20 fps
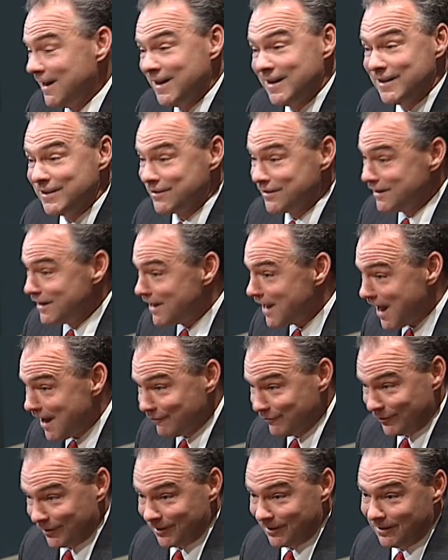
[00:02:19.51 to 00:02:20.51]
It has
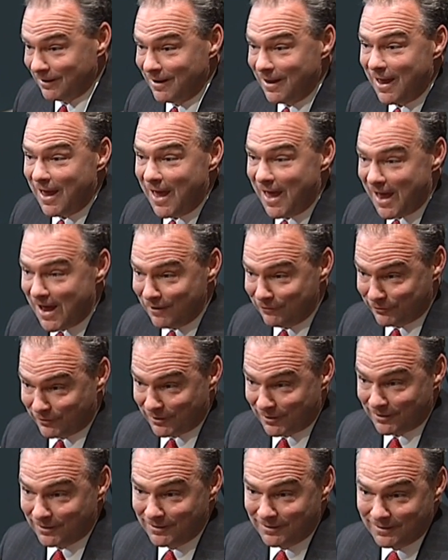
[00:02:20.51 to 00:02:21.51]
never, ever
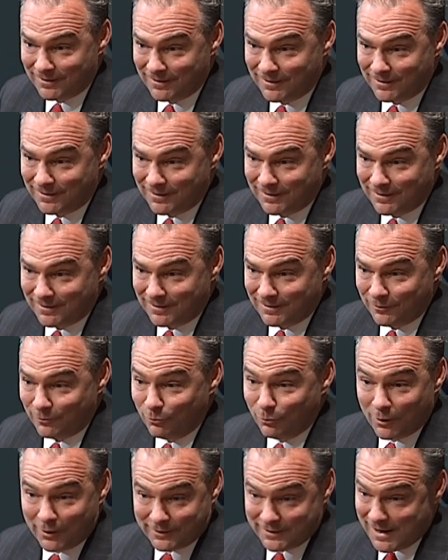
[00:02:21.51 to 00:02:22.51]

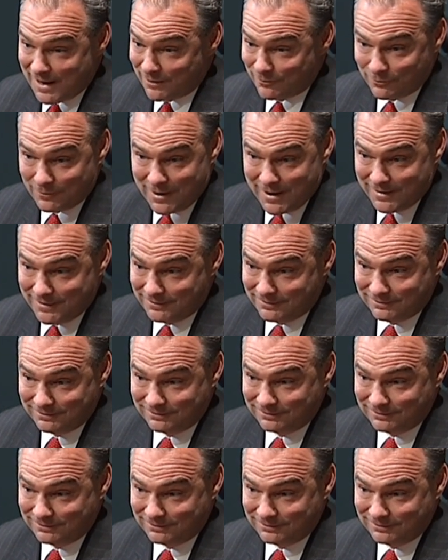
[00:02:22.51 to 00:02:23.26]
worked out right.